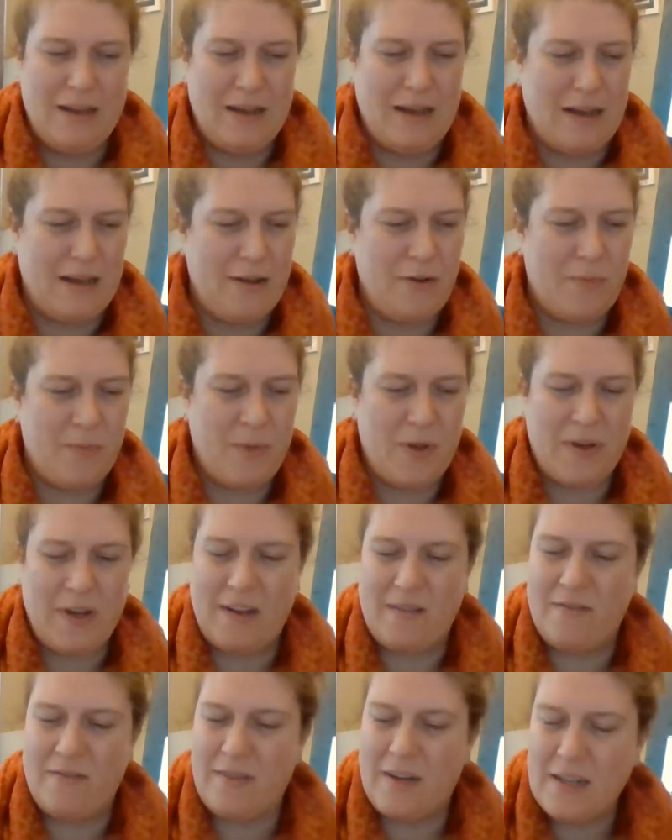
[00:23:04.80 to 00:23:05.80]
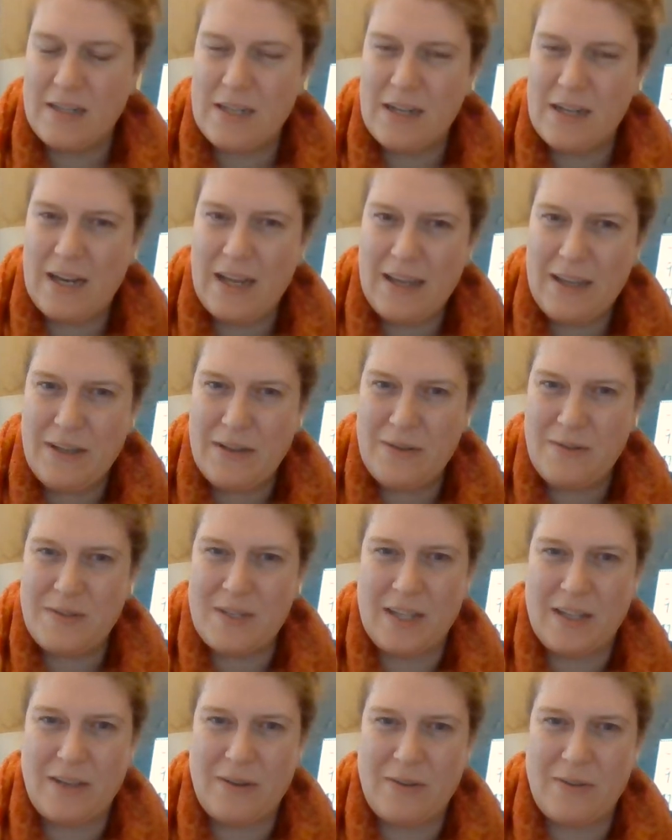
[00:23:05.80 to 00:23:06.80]
I hope you had fun today
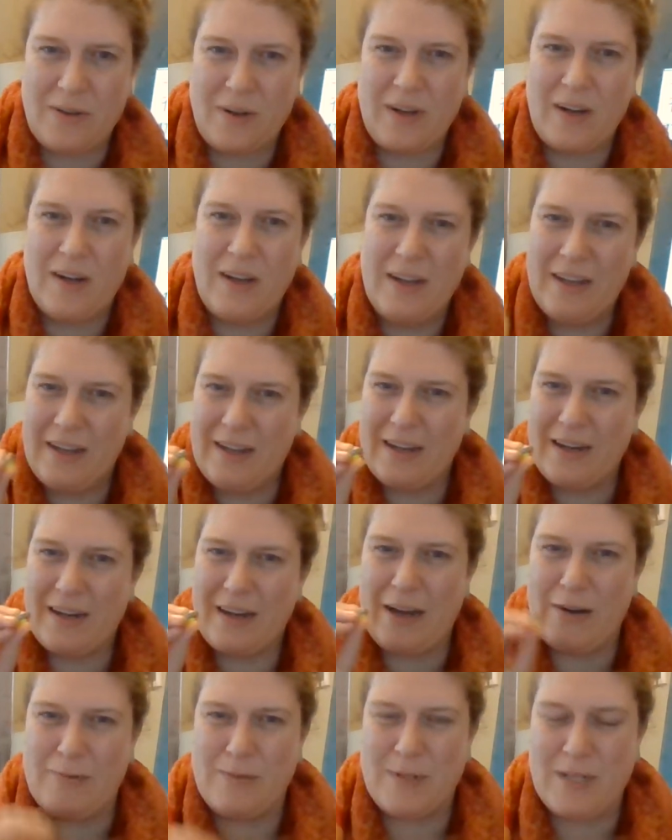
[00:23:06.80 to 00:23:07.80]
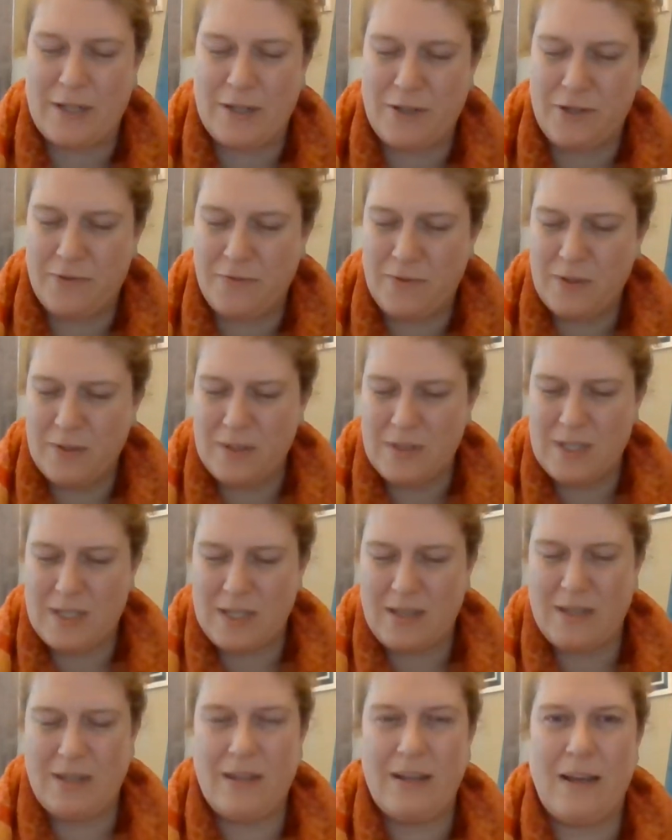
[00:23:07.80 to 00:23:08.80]
using your counting jewels
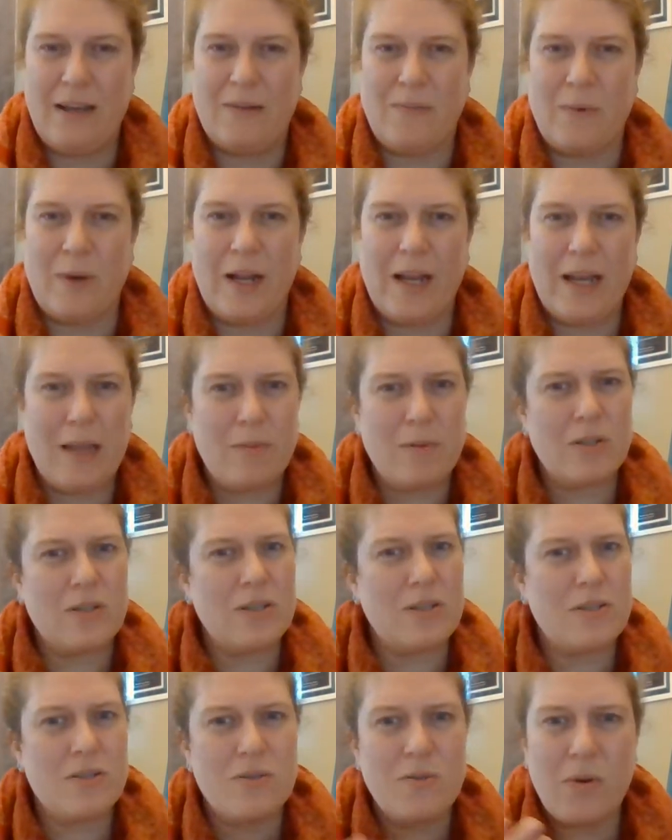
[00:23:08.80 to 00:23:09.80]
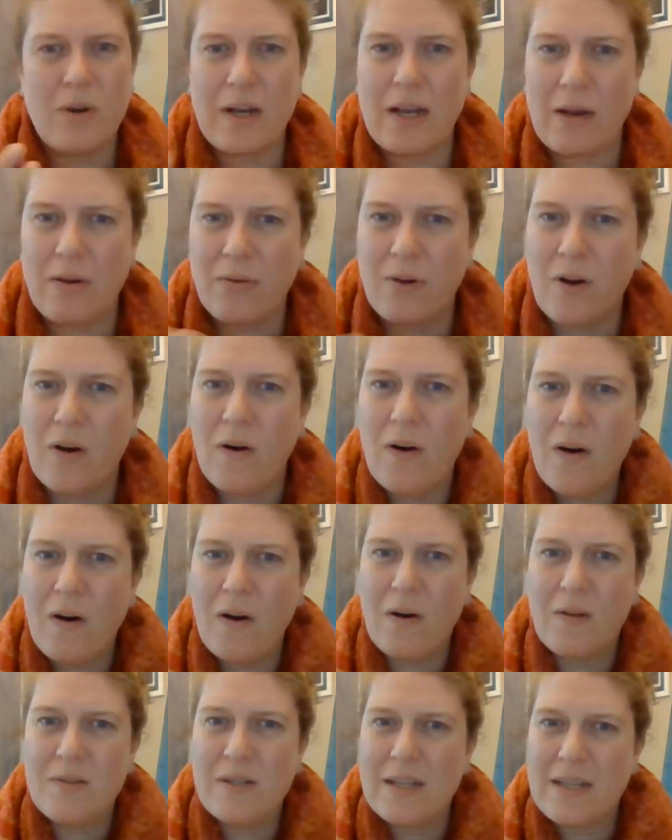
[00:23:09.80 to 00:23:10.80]
and were able to sort out
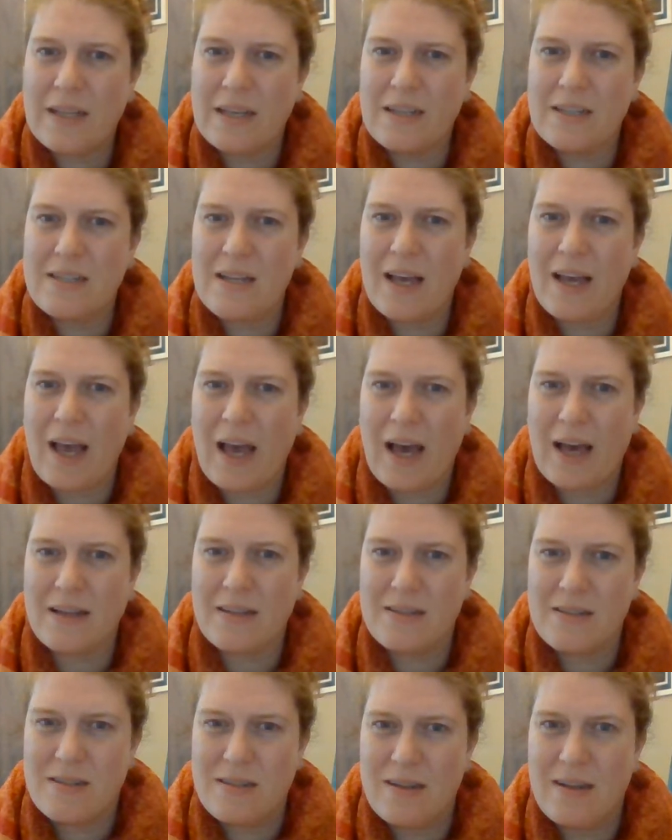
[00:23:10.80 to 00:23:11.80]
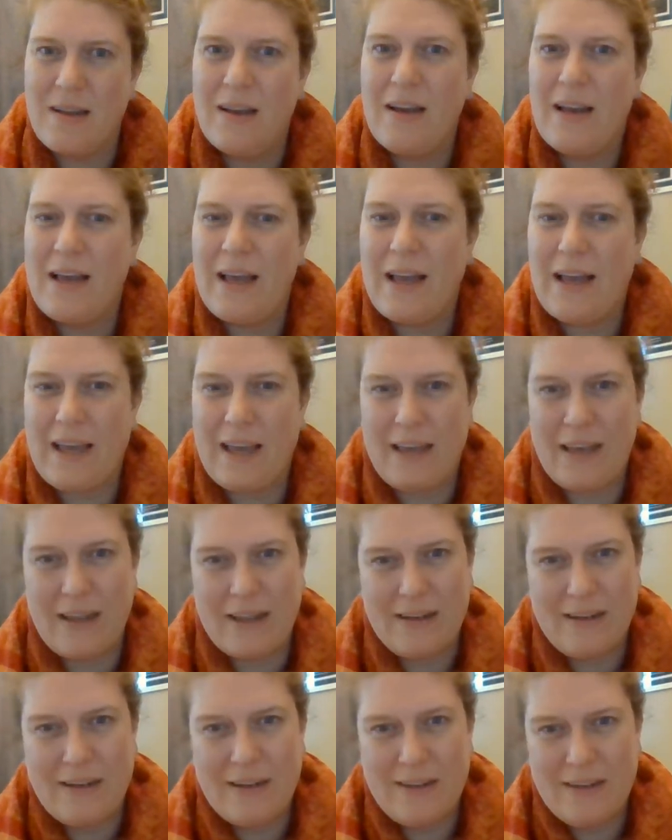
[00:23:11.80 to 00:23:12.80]
all the things I asked
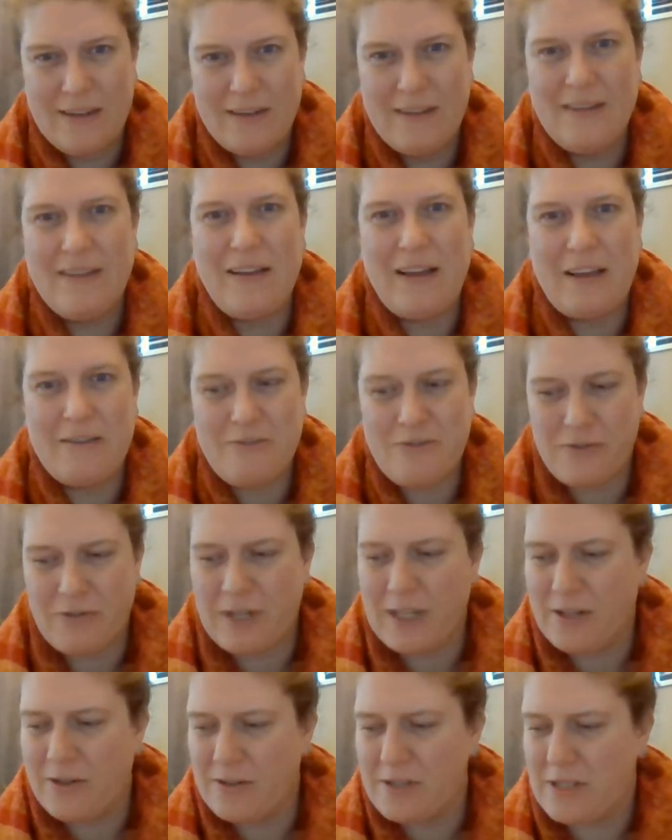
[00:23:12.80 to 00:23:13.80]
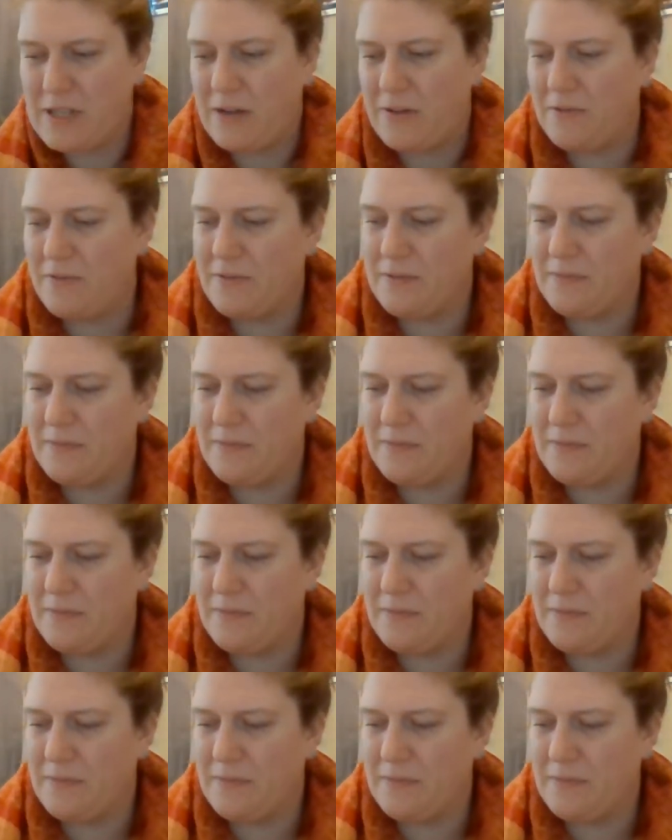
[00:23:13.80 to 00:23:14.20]
and enjoyed yourself.